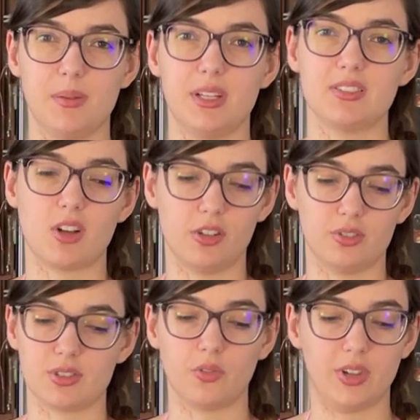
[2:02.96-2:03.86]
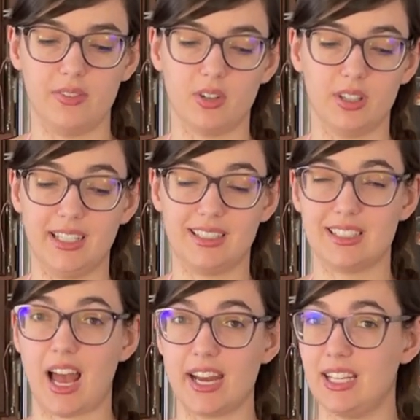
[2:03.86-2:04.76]
It just alters the flavor like the
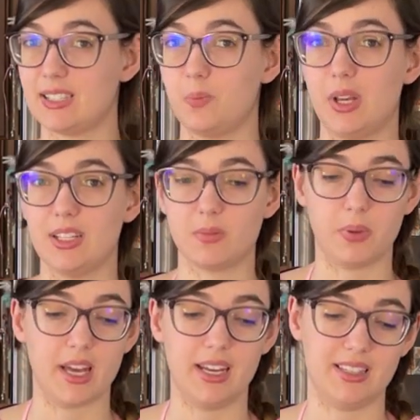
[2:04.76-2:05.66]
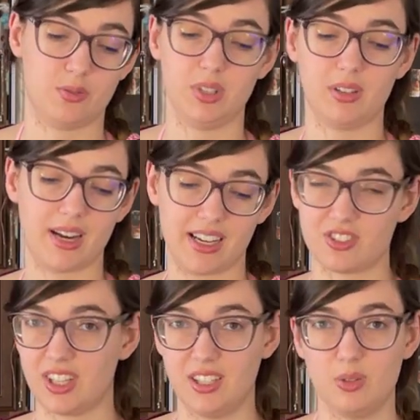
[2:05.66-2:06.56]
tiniest bit, but it's really great actually.
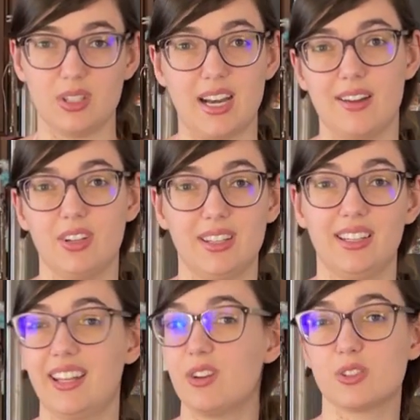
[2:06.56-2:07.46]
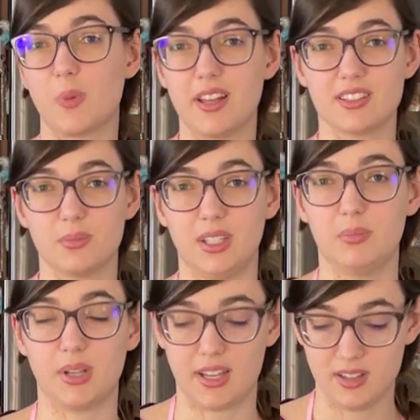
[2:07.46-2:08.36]
I use it in everything. They don't sponsor me,
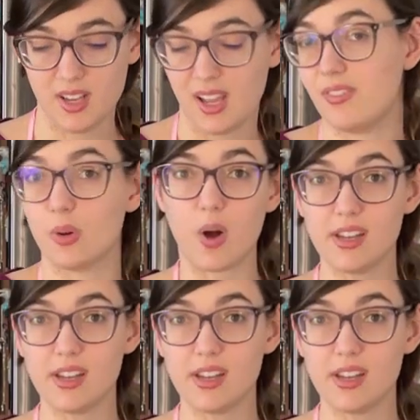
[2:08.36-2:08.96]
but if you want